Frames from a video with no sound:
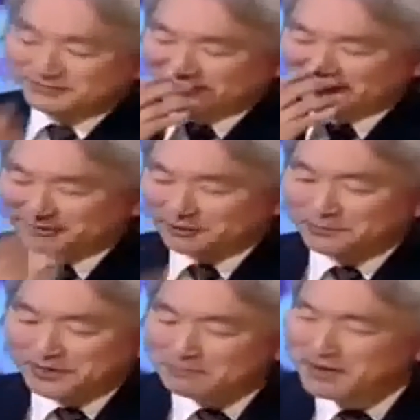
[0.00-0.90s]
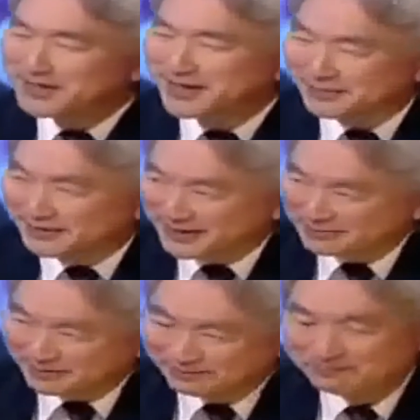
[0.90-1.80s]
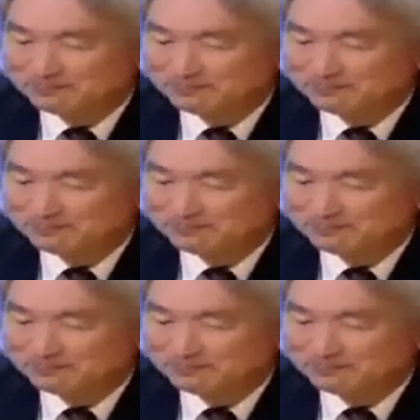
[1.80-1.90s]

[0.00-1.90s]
physicists are putting money on the table,